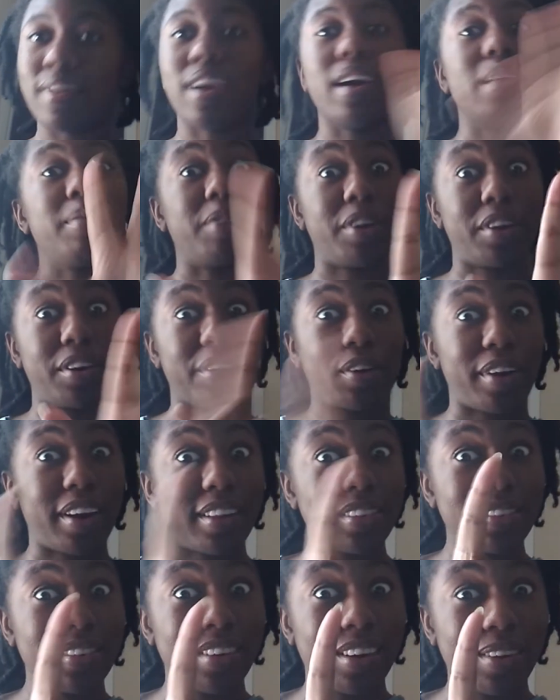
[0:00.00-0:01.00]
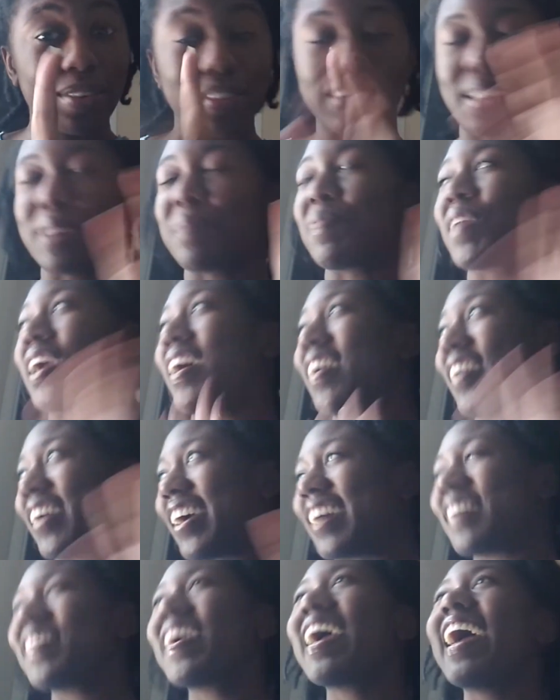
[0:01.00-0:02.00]
I'm not gonna cry. It's not yeah,
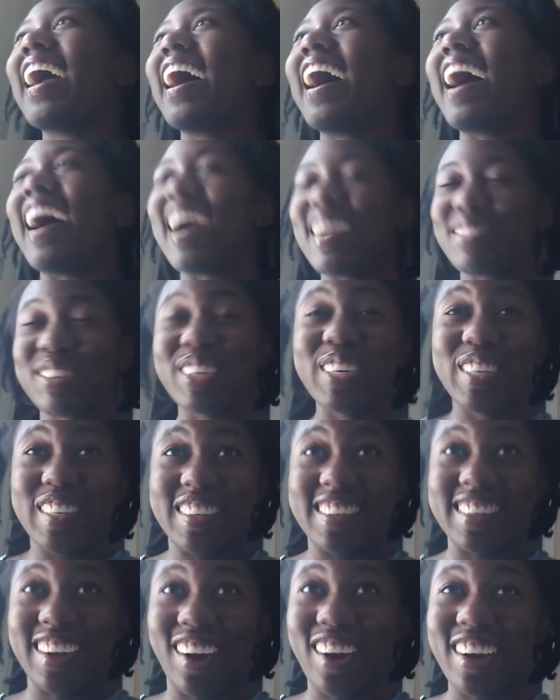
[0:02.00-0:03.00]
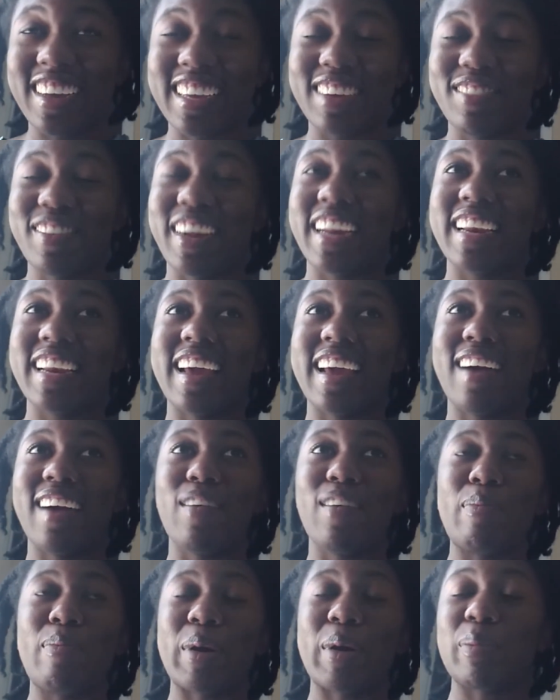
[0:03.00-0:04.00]
okay. Everyone's talking right now
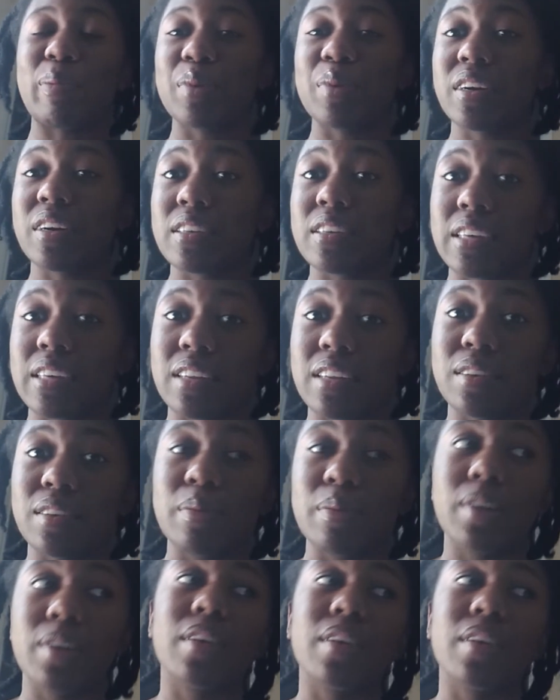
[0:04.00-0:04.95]
about Breonna Taylor, Ahmaud